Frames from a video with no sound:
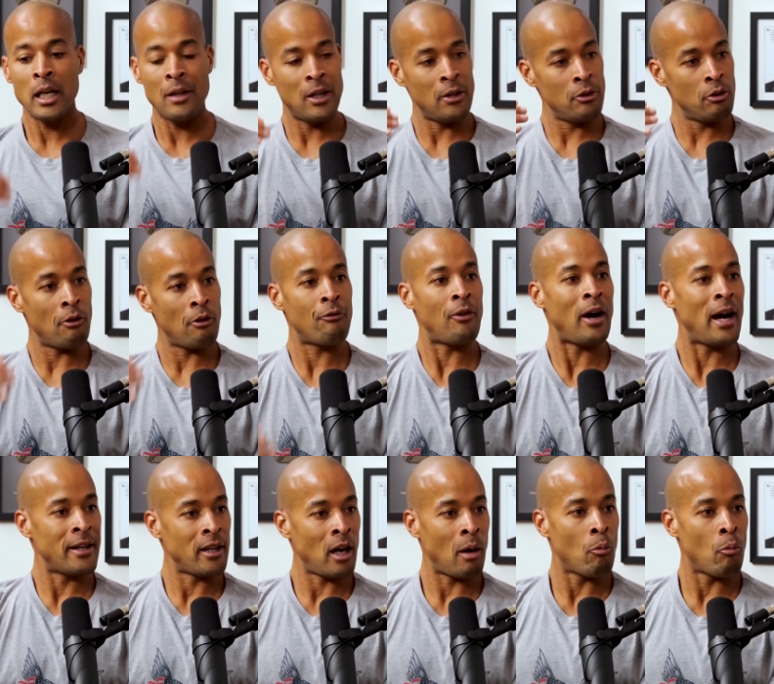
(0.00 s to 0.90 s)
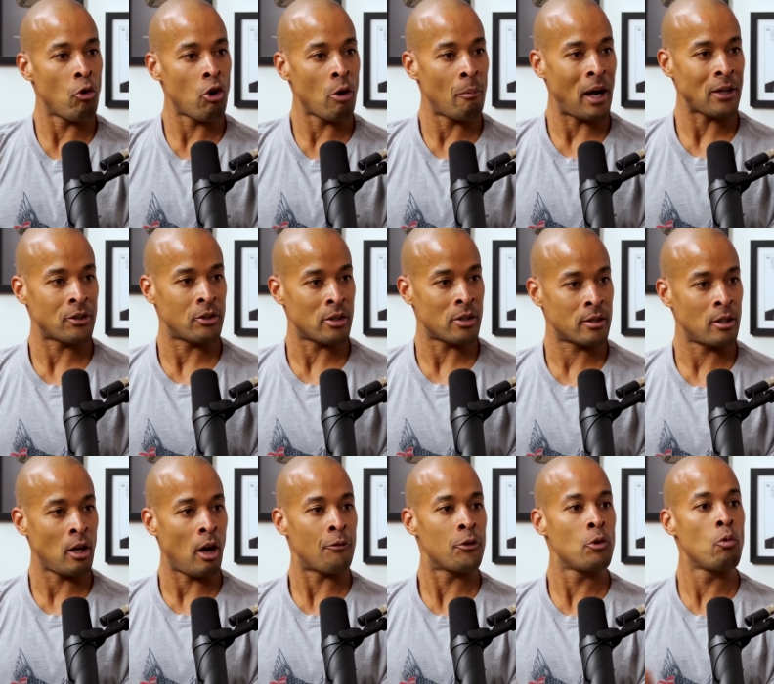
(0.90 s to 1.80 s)
and then you'll find out more about
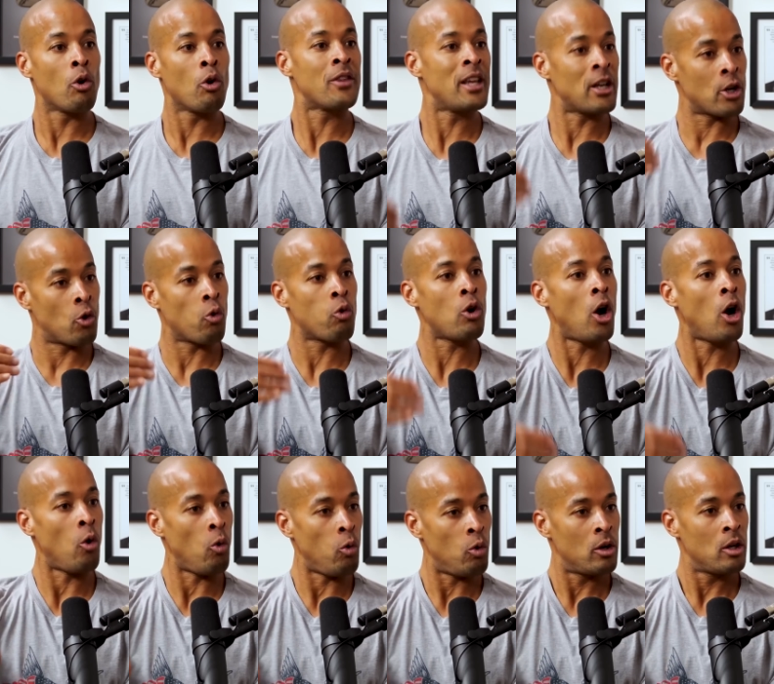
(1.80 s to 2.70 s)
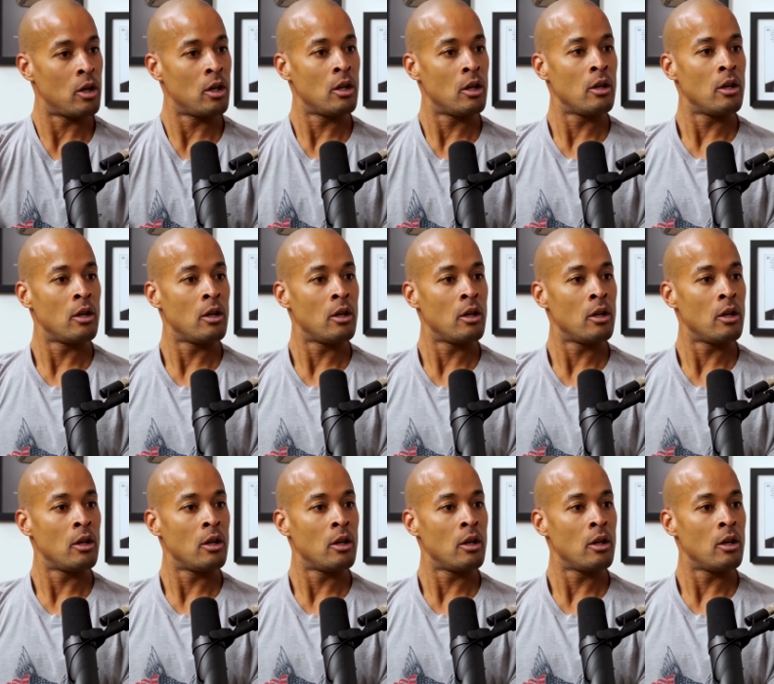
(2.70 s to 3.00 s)
yourself. You will then grow.